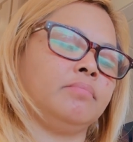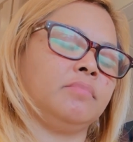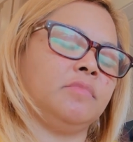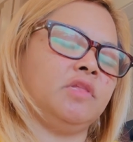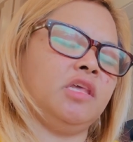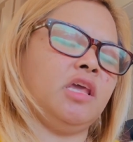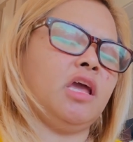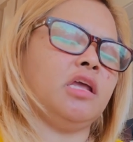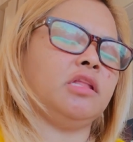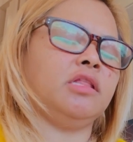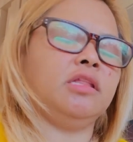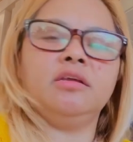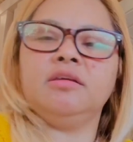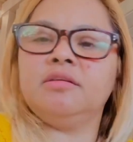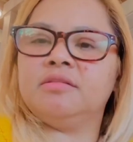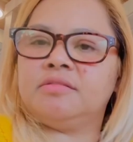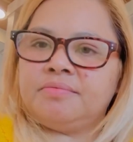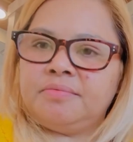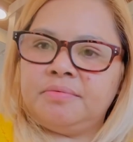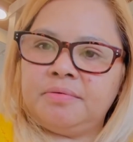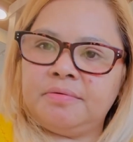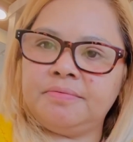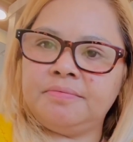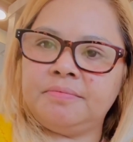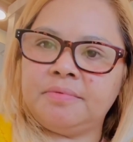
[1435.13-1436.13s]
Yeah, I think it's
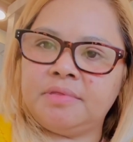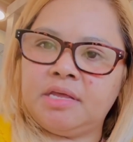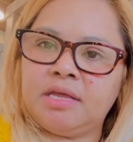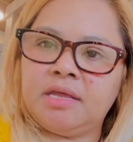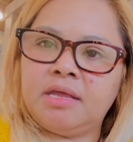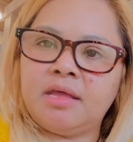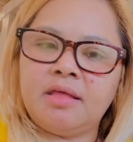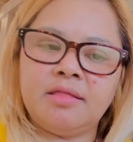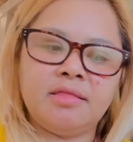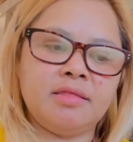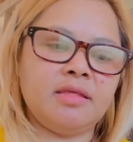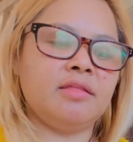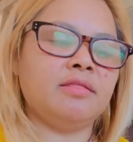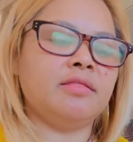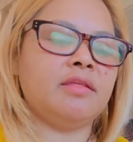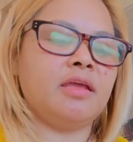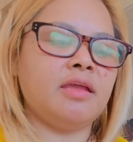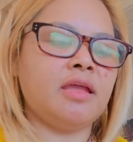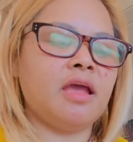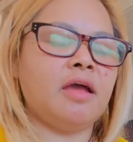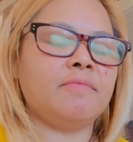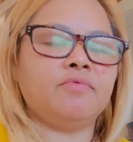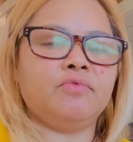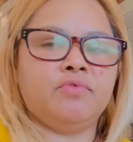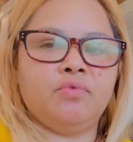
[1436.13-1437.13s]
50, and then
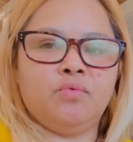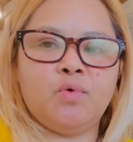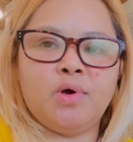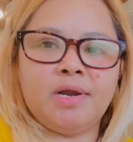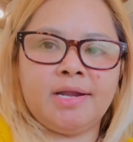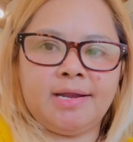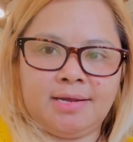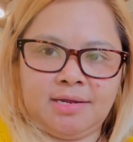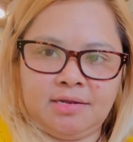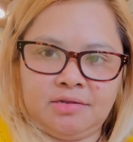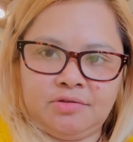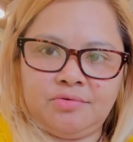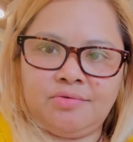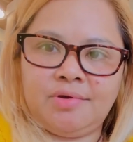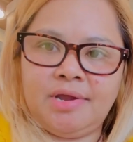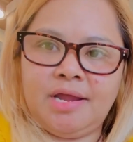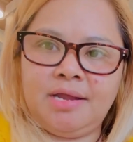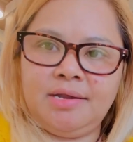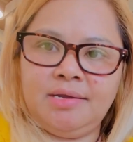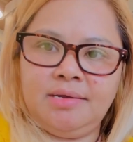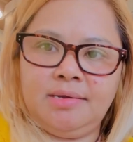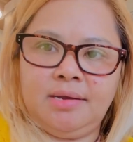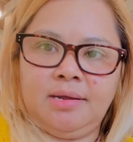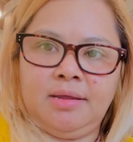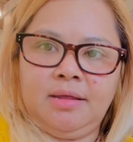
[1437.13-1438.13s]
they up to
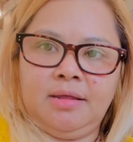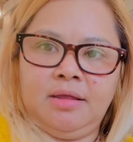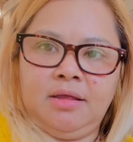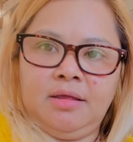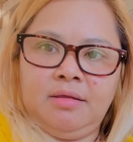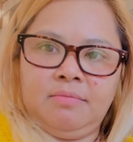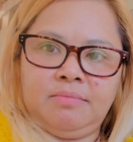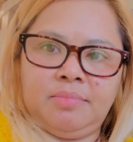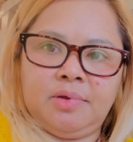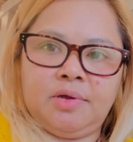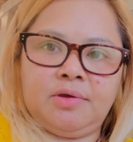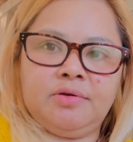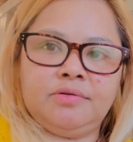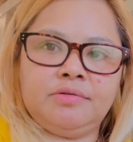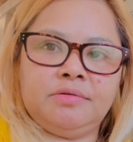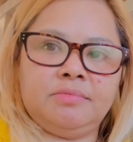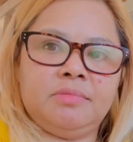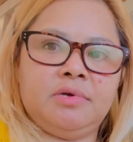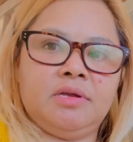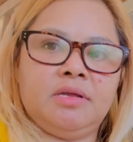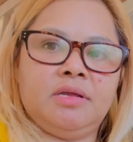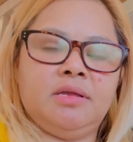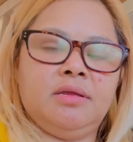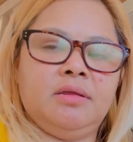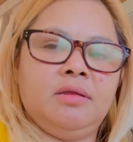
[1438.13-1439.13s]
100 because
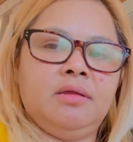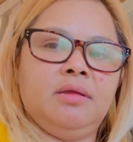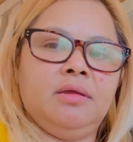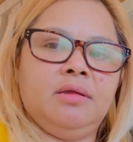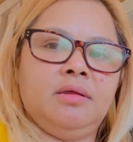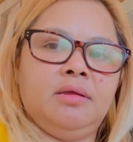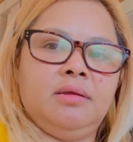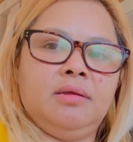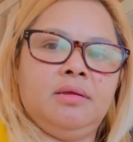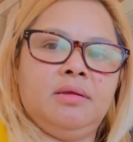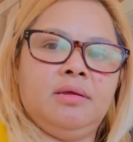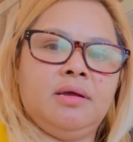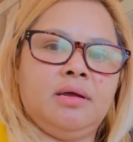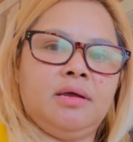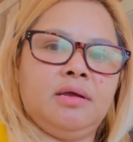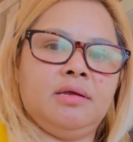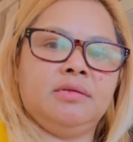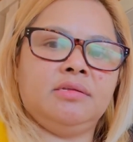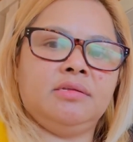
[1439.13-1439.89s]
I